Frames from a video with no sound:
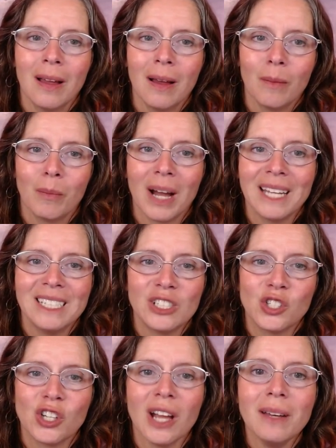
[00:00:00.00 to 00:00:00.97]
mind is
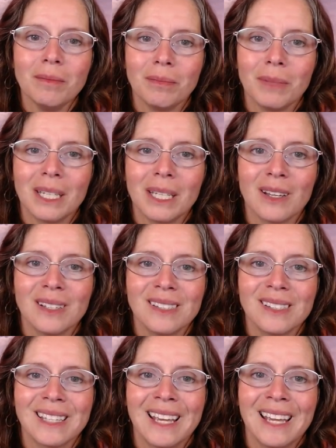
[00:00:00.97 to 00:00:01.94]
shut
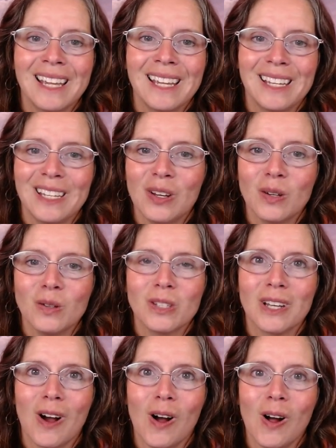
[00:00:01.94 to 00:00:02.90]
because he knows
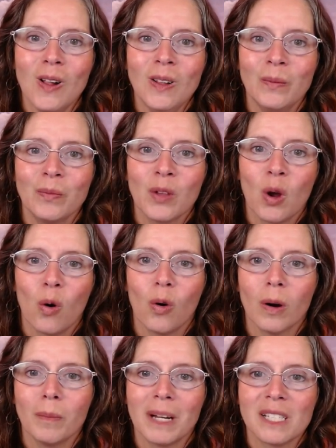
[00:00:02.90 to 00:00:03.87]
it all,
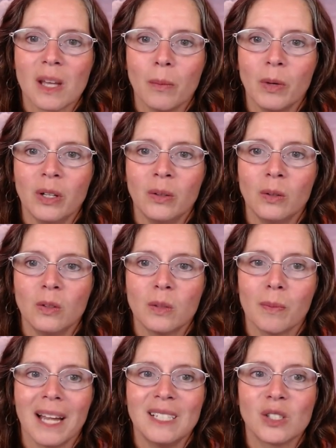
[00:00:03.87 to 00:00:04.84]
or by someone whose
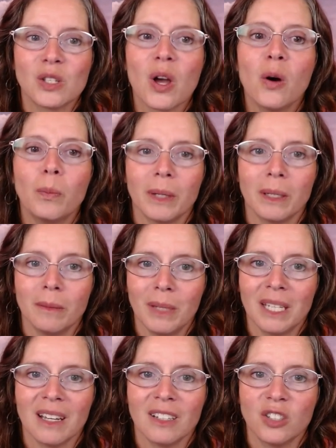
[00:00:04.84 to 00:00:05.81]
mind is open
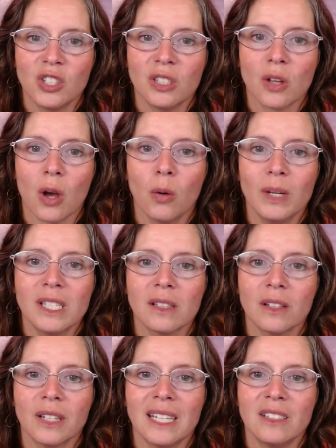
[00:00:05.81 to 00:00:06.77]
because she's always
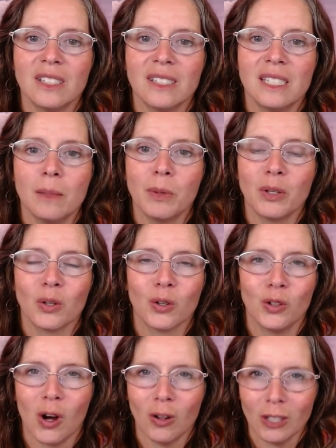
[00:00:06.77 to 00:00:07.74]
looking to deepen her
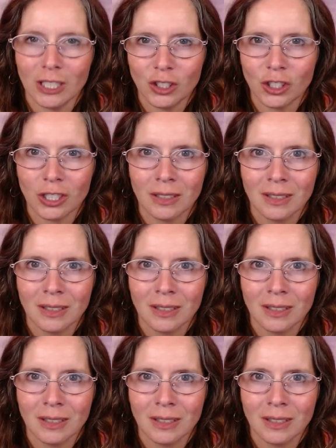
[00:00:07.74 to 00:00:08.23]
knowledge?